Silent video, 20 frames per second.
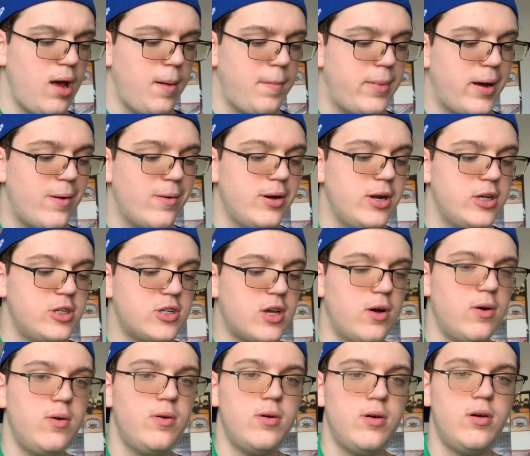By the way, just
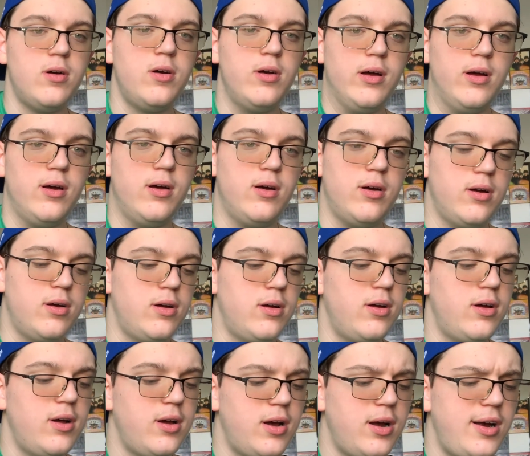go,
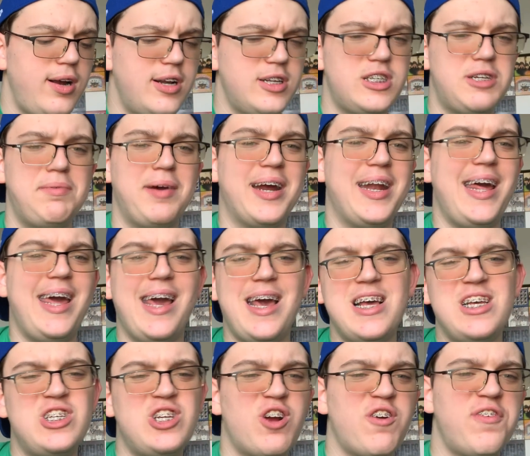just to make it
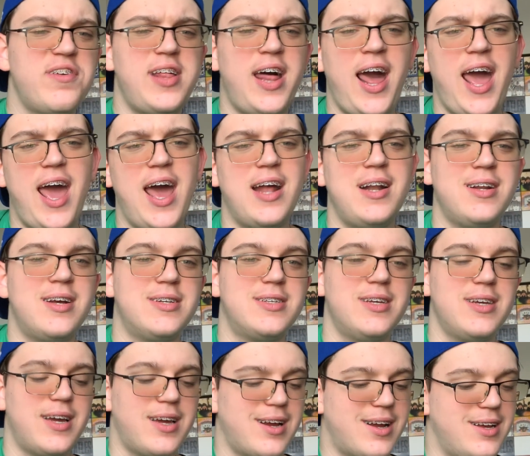easier for the hand, because
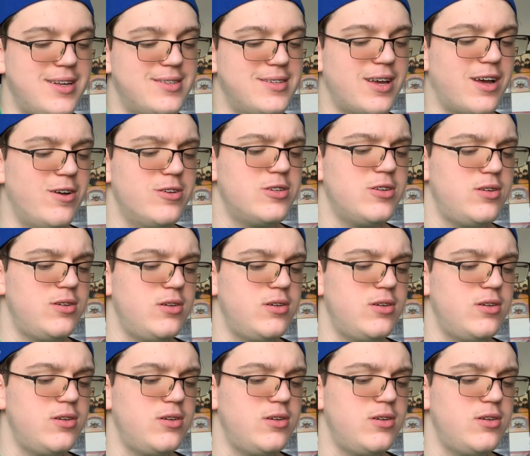it goes.